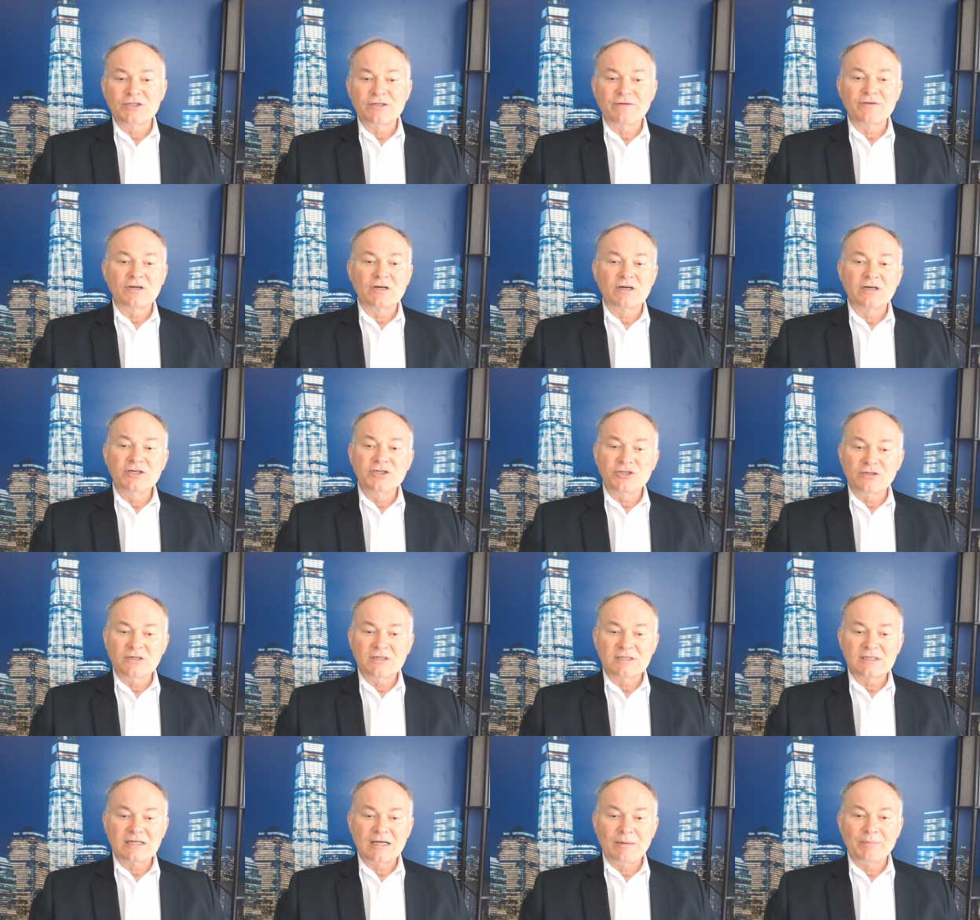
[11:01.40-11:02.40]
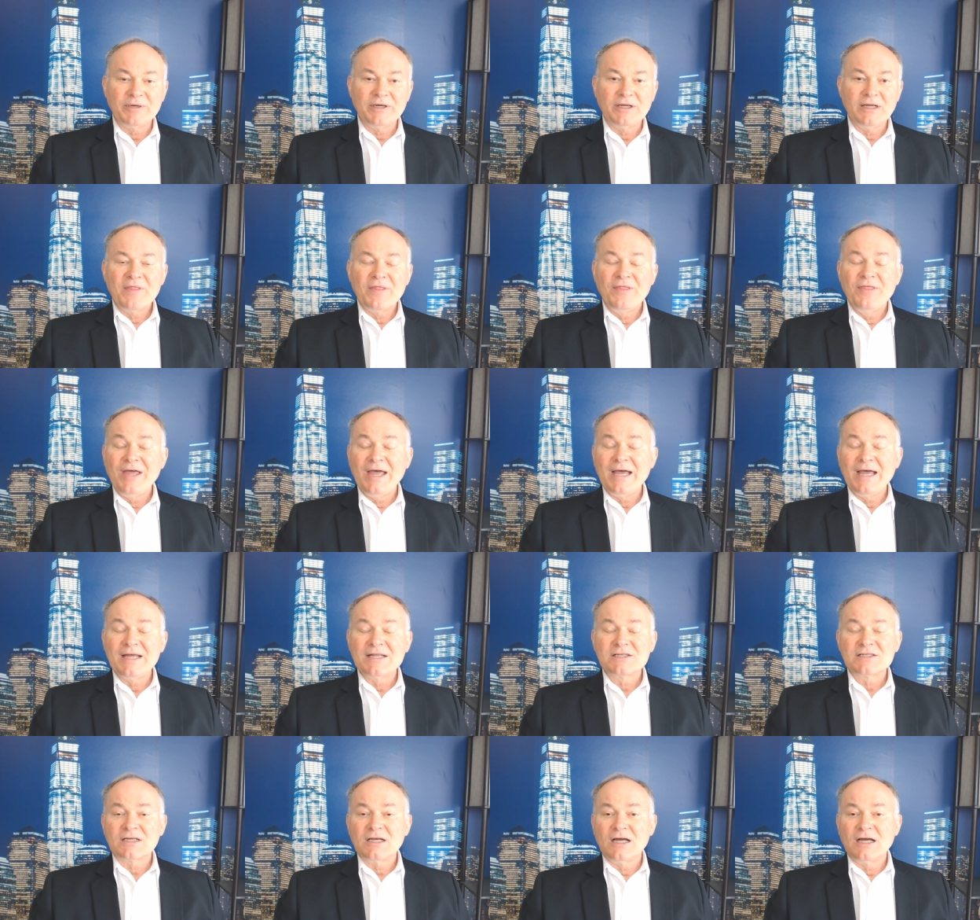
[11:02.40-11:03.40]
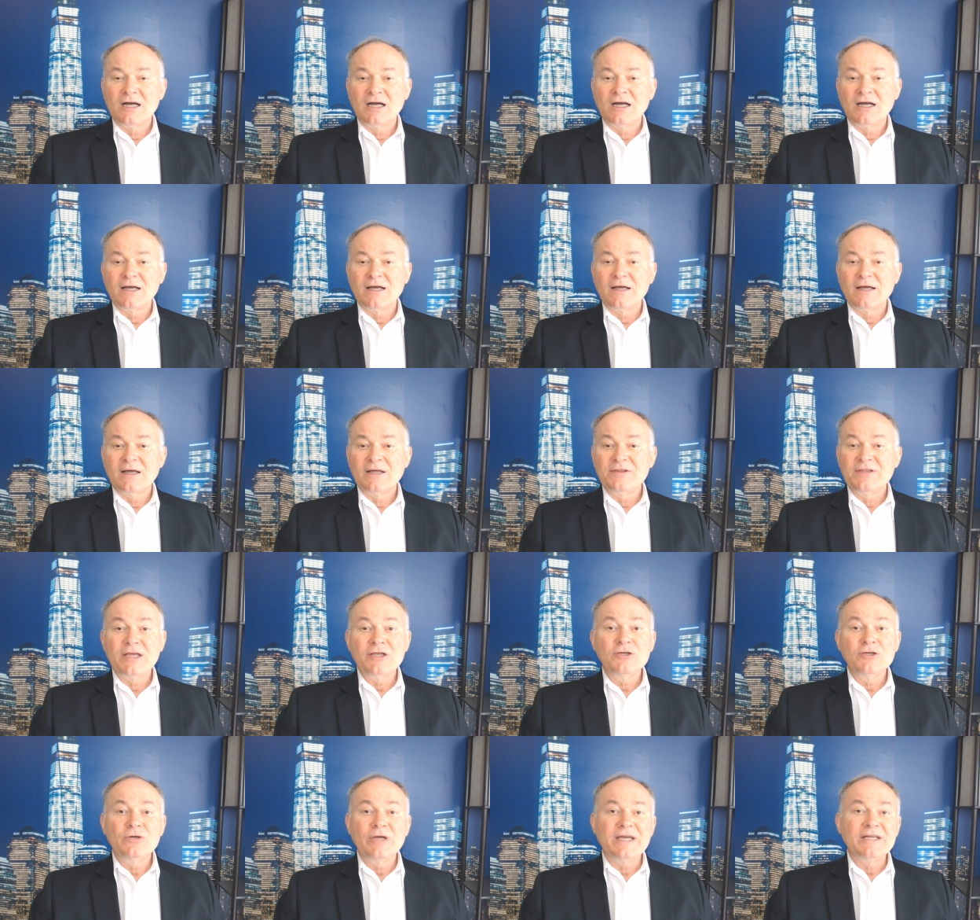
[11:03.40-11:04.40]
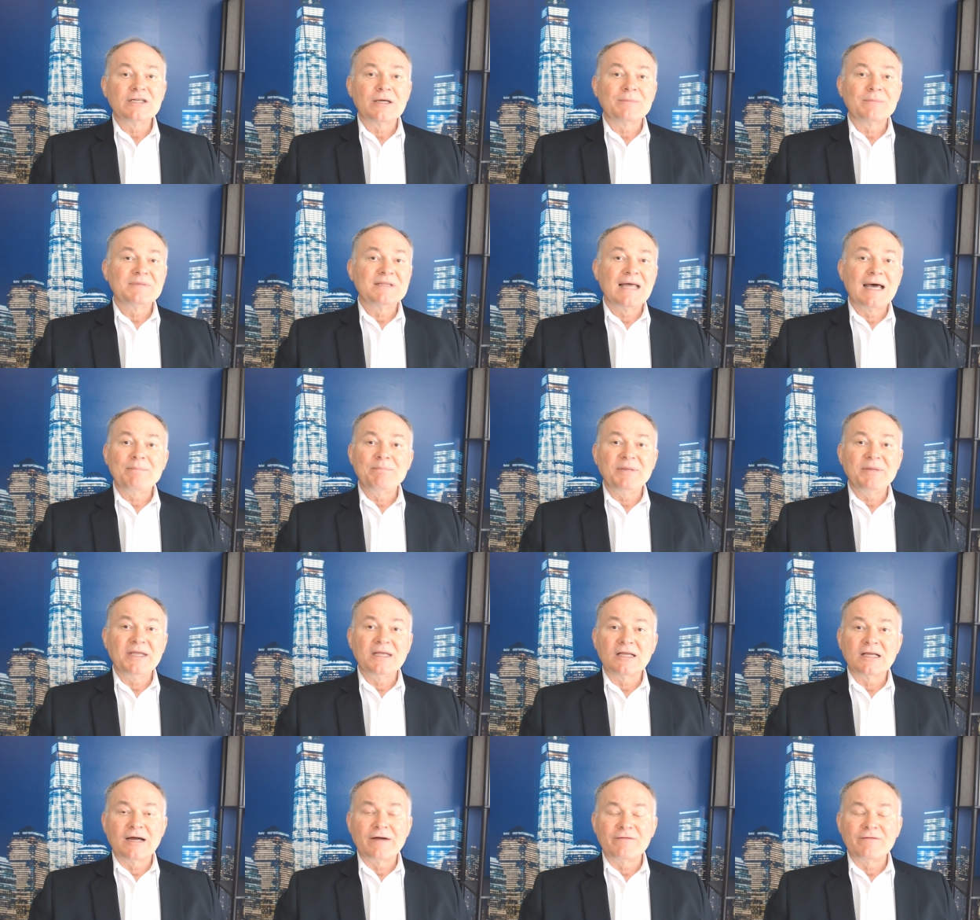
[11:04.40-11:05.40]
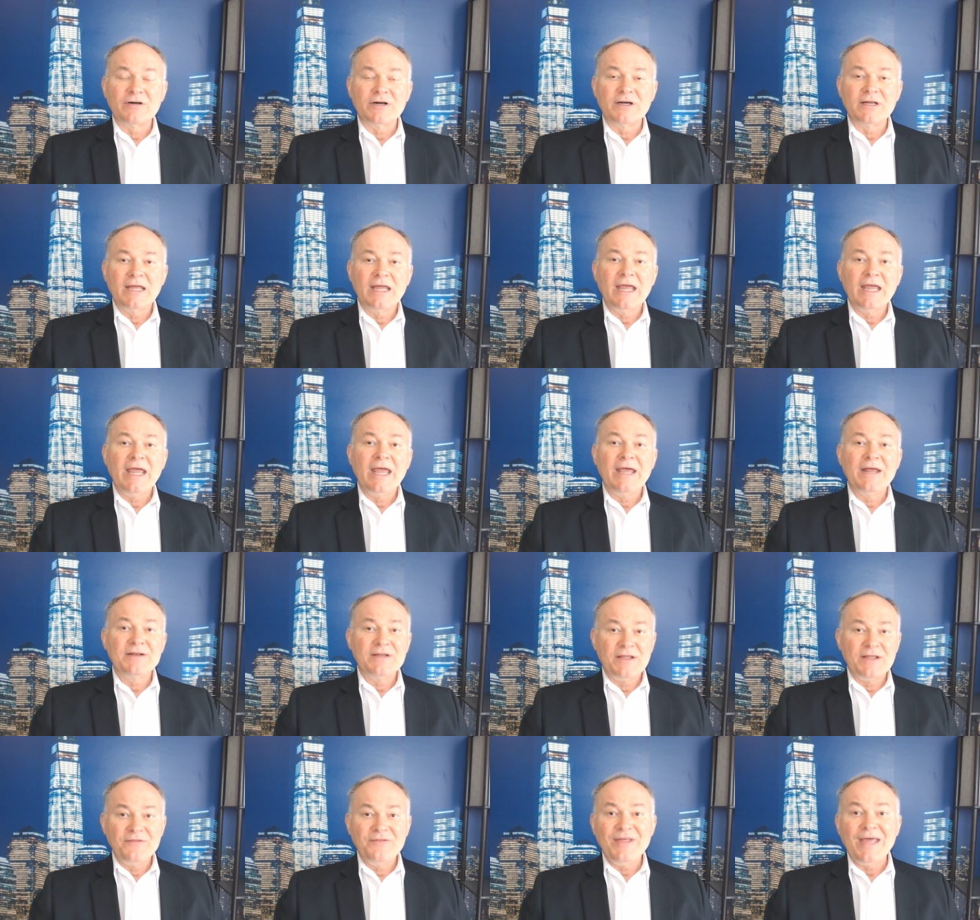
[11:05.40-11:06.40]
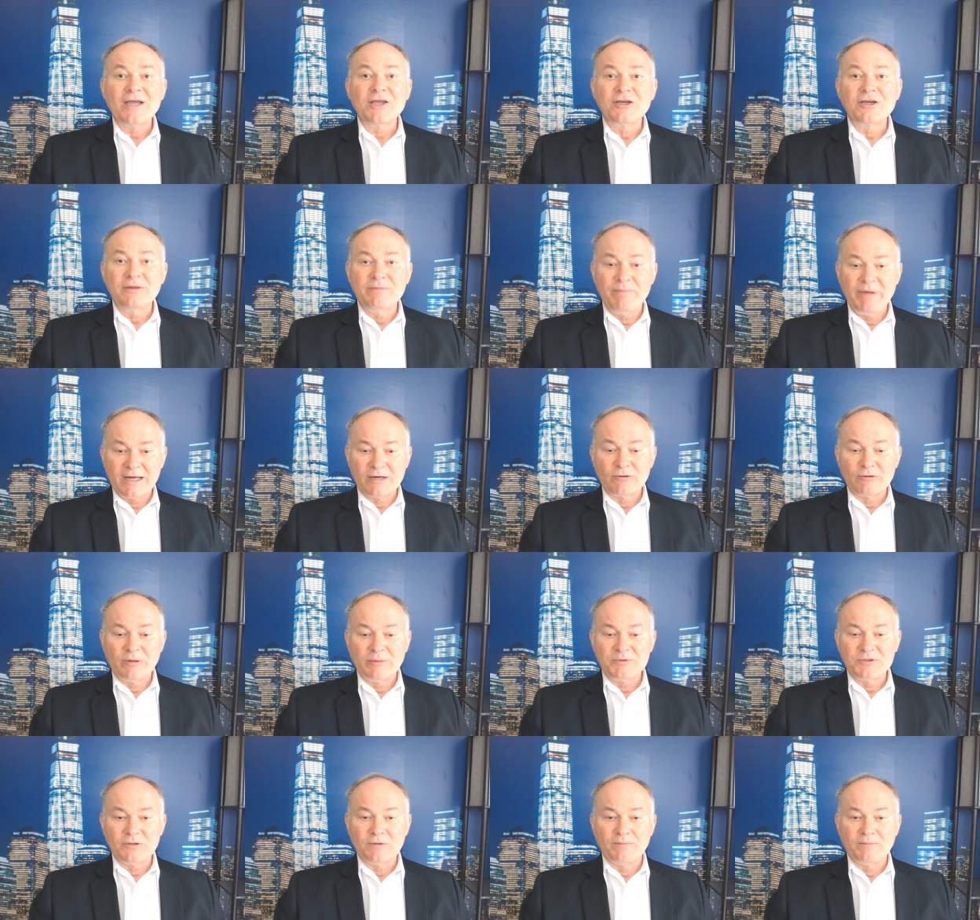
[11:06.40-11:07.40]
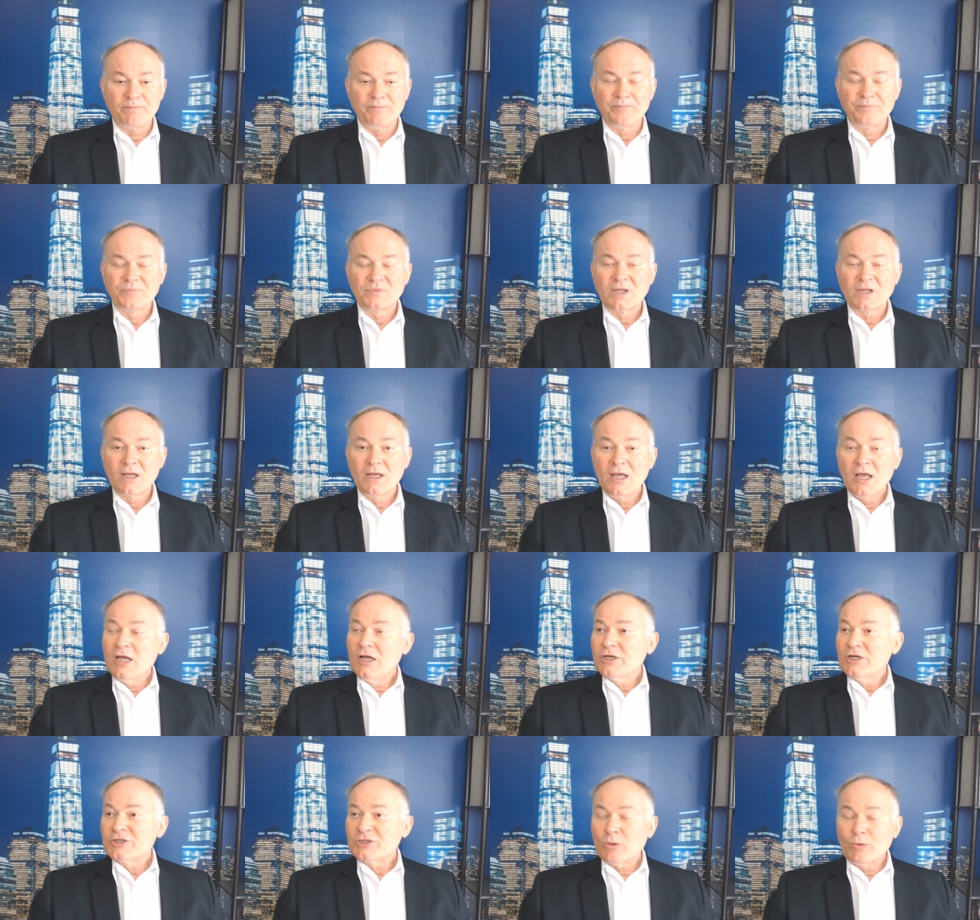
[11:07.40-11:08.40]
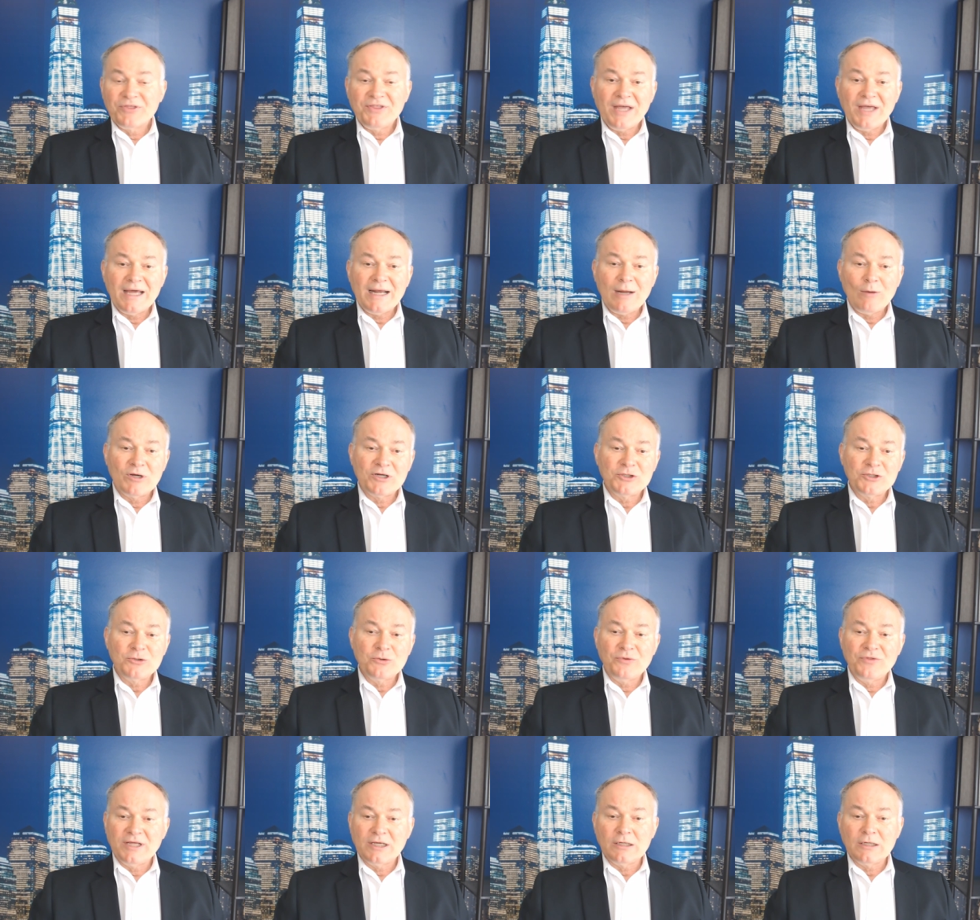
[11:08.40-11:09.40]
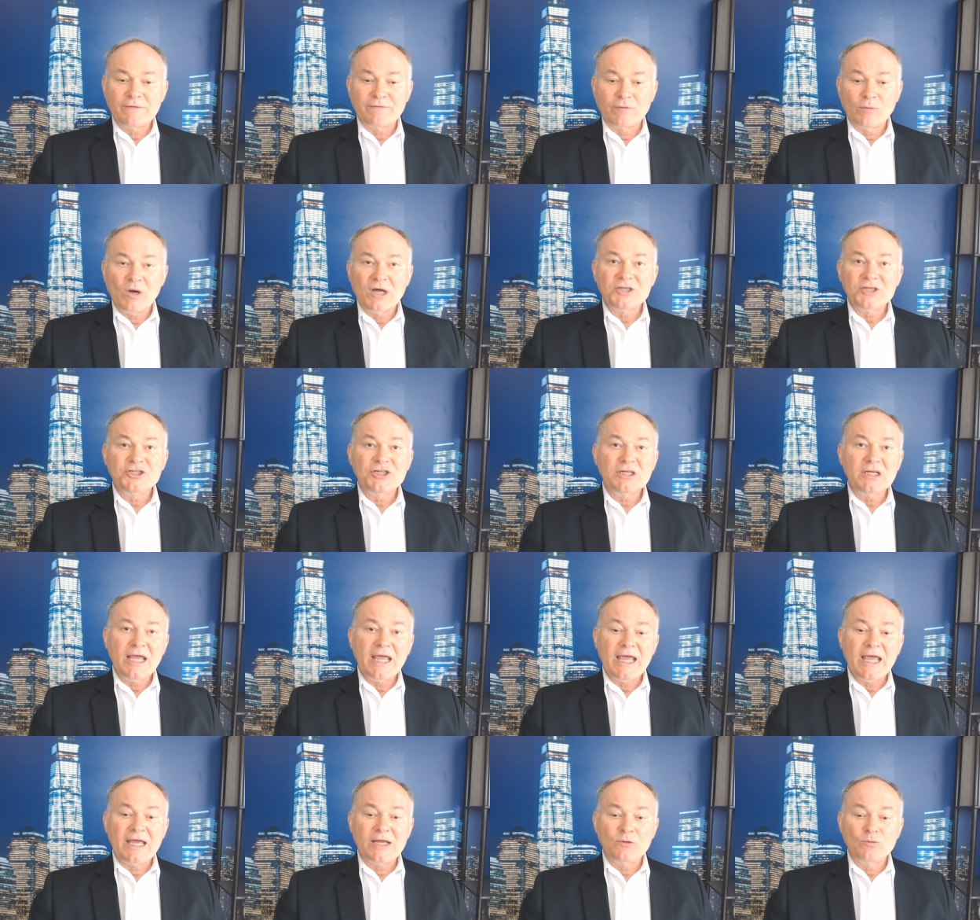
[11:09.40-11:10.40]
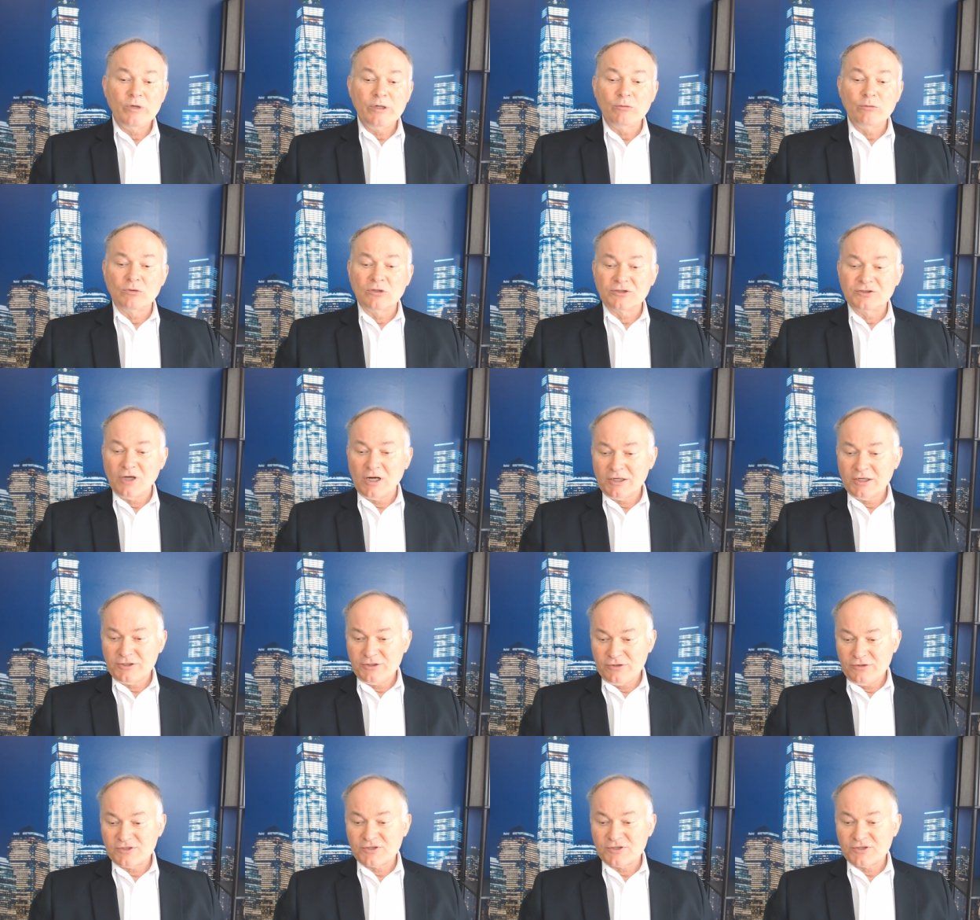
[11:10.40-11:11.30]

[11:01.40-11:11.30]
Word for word: of your insurance company that uh, that you end up not being covered, and that could bankrupt you. So with that, I want to thank you for watching, and we will talk to you